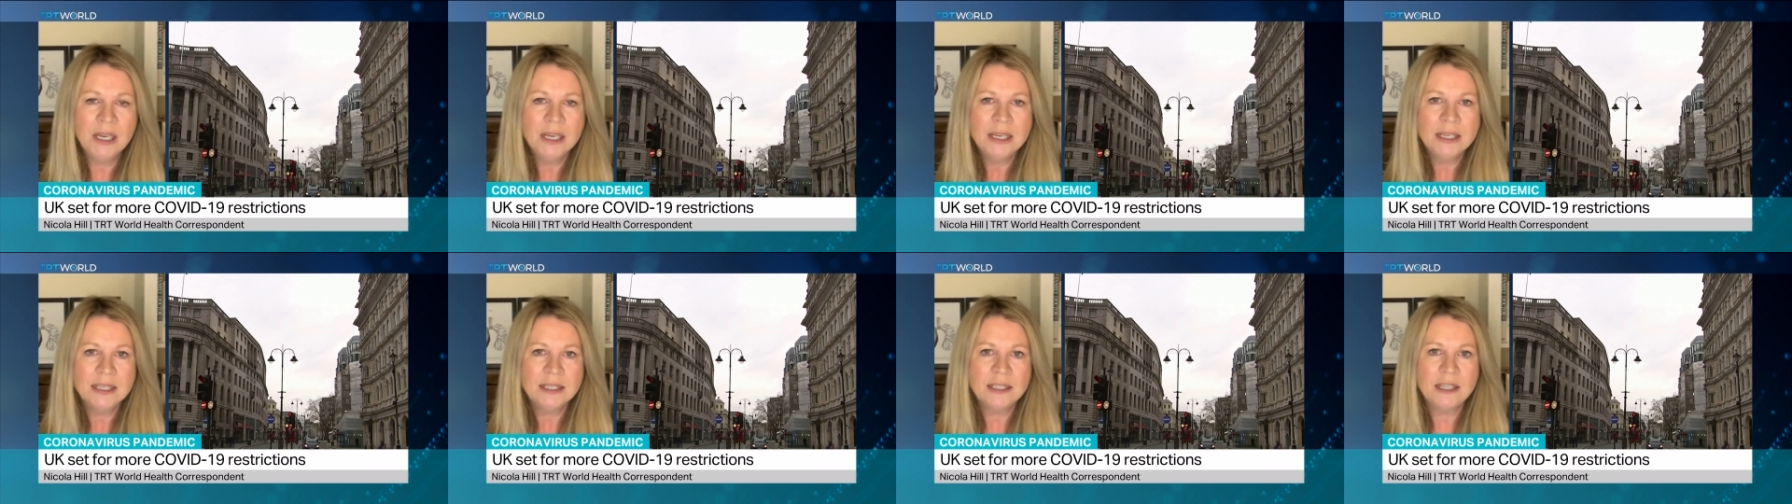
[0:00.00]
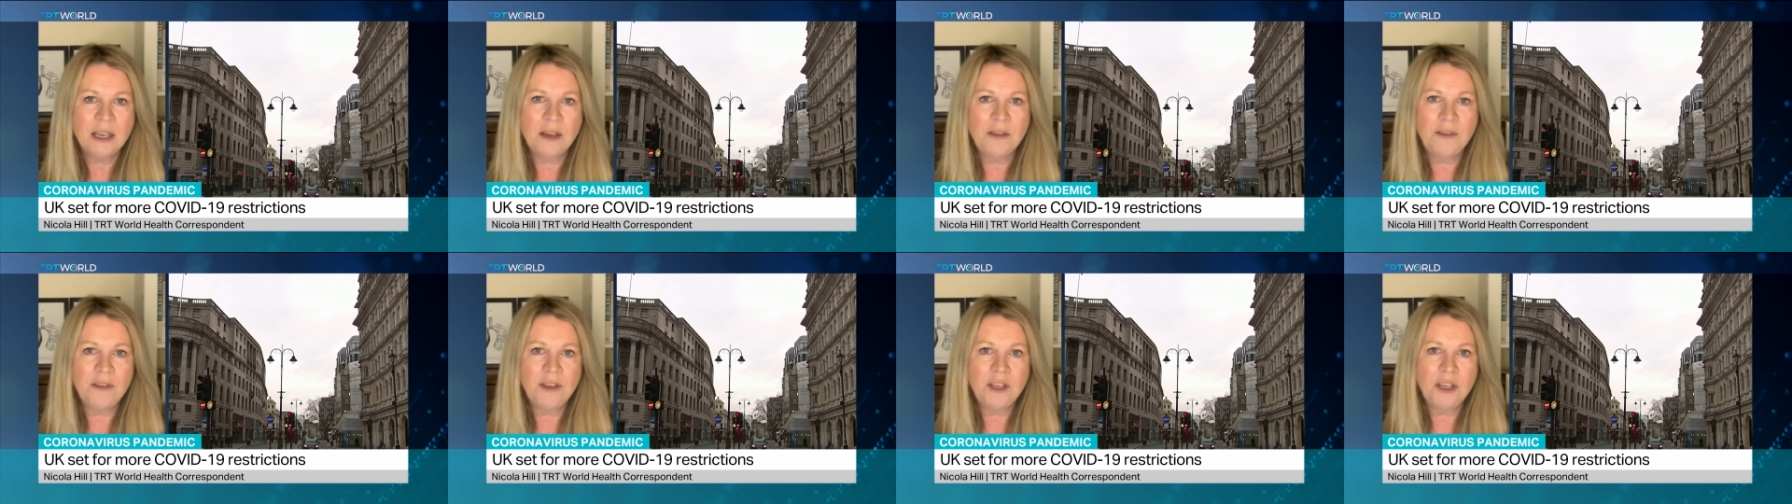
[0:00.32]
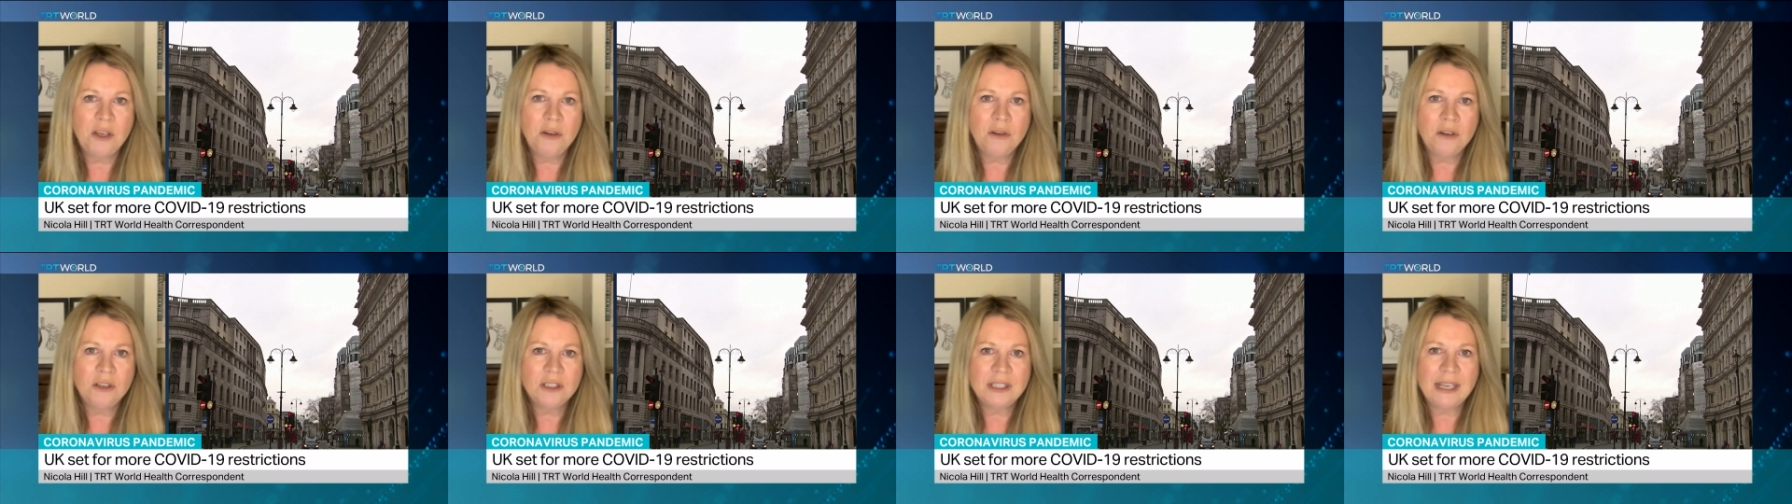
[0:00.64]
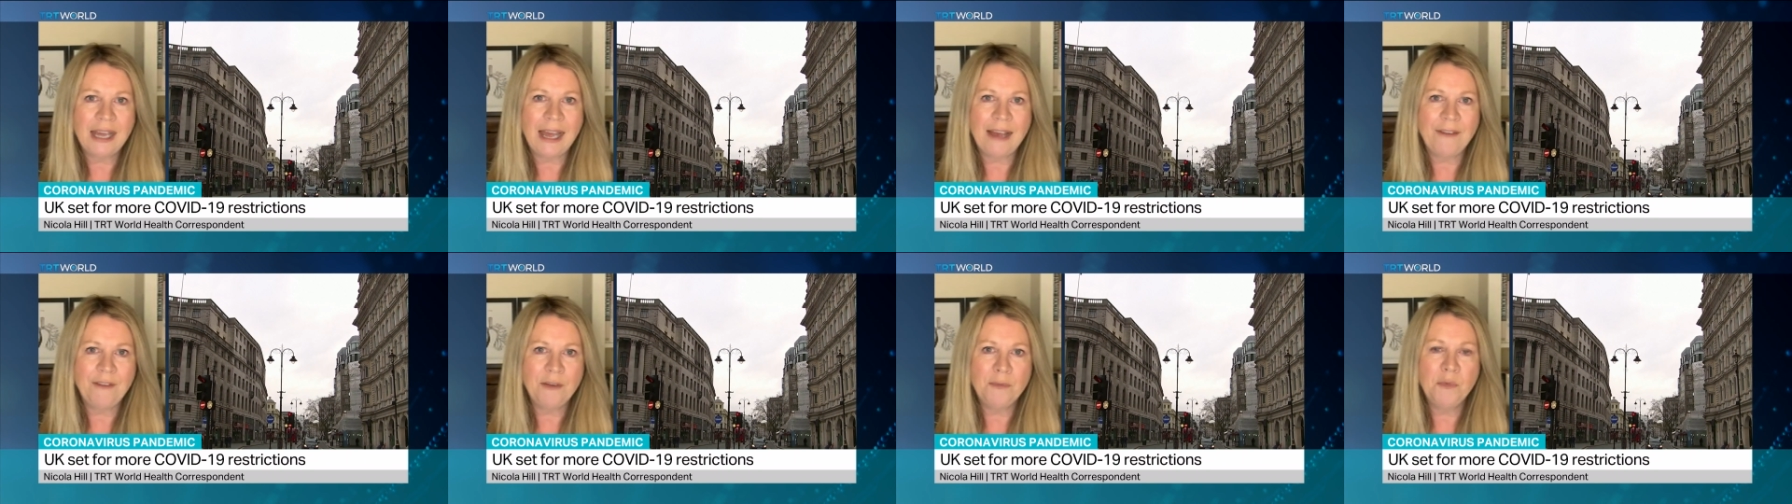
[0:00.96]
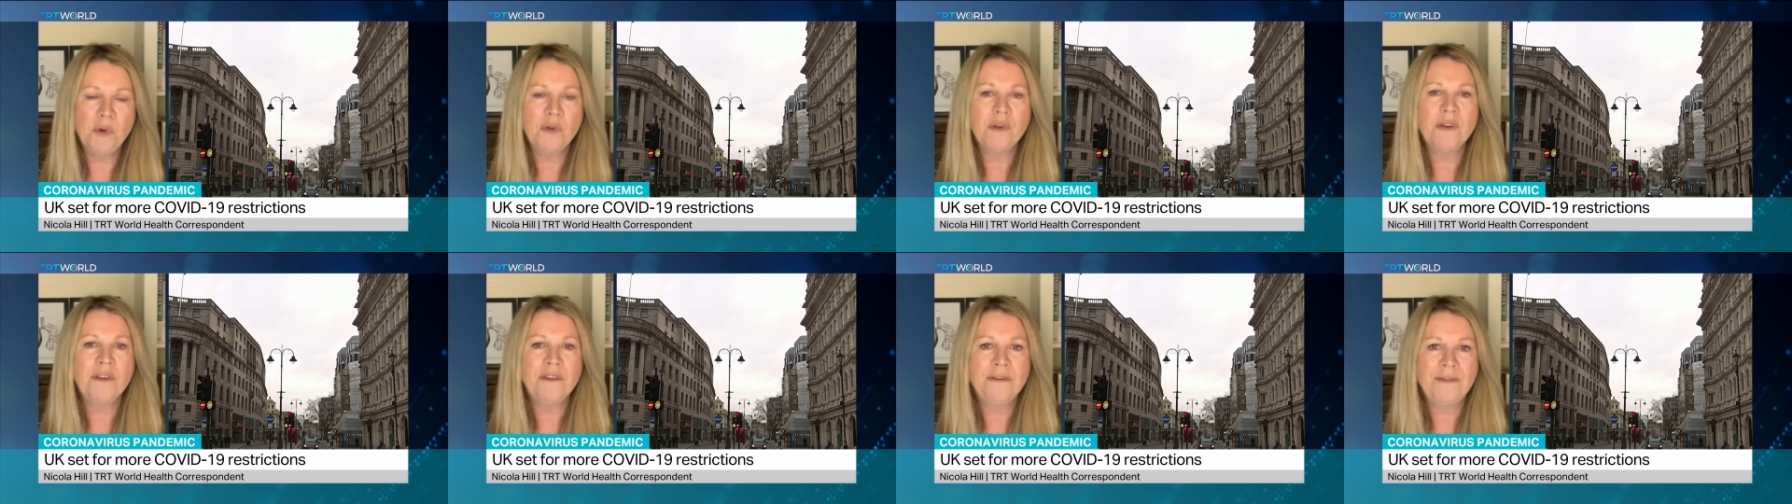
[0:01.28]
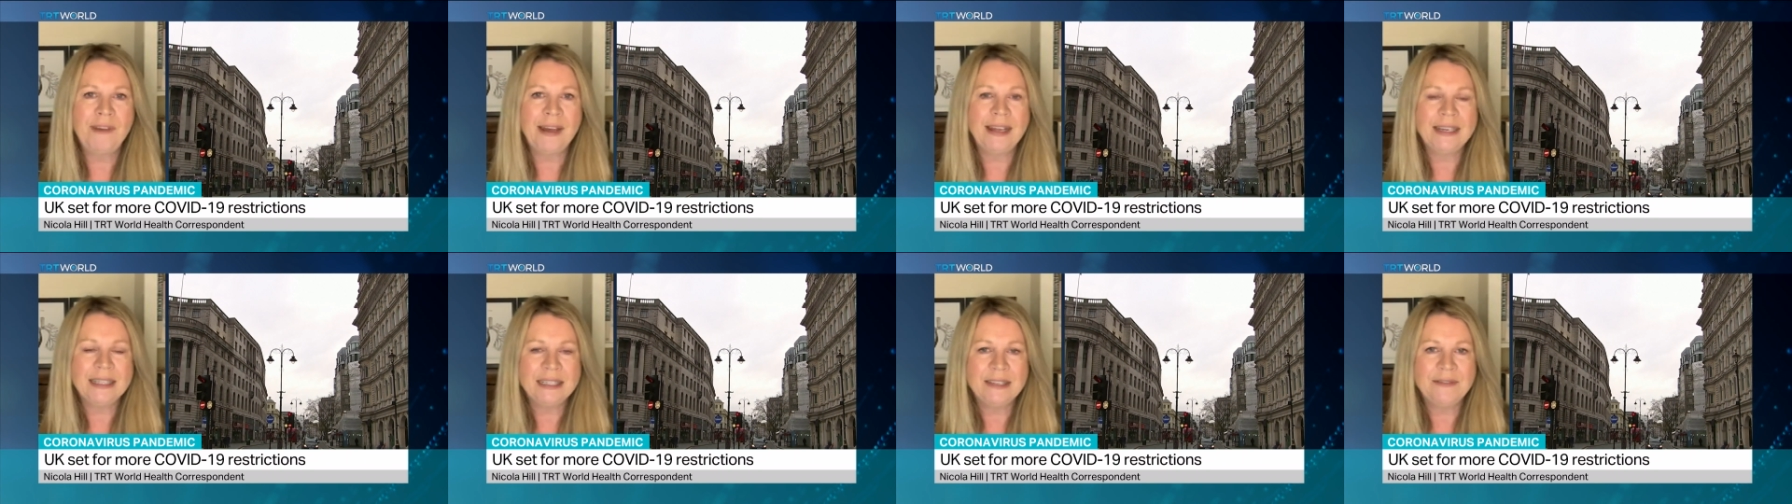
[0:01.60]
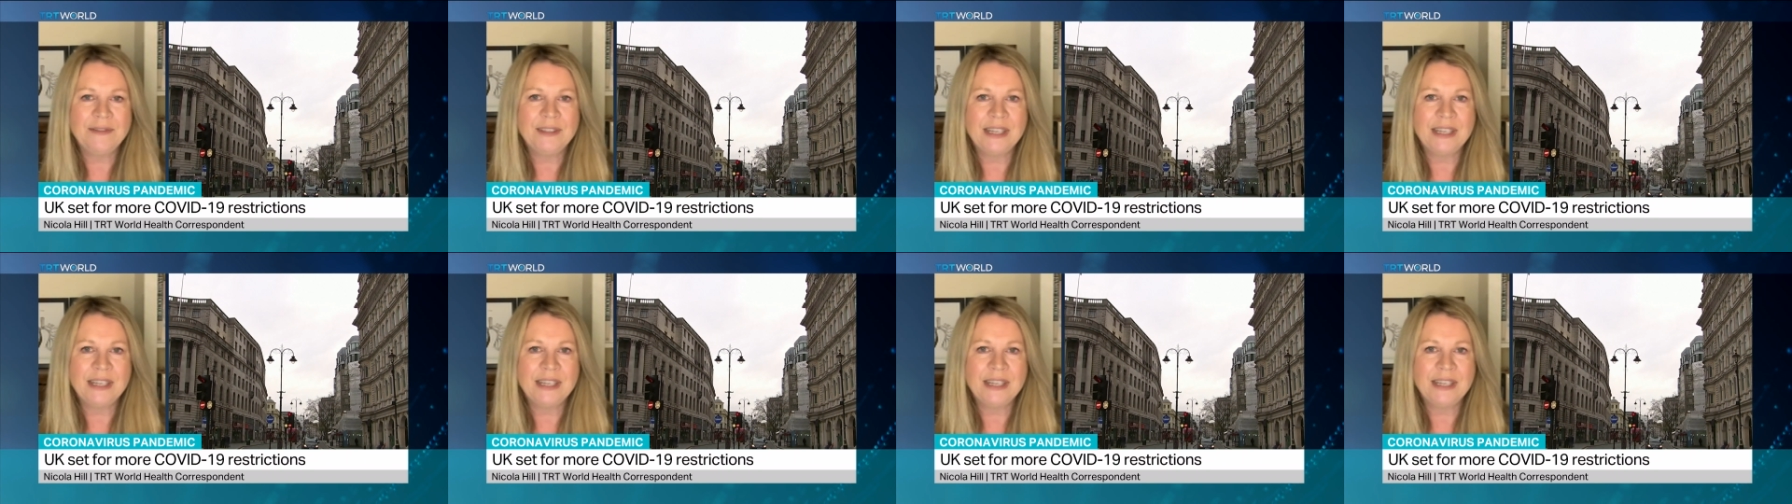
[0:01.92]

so that you could have a more effective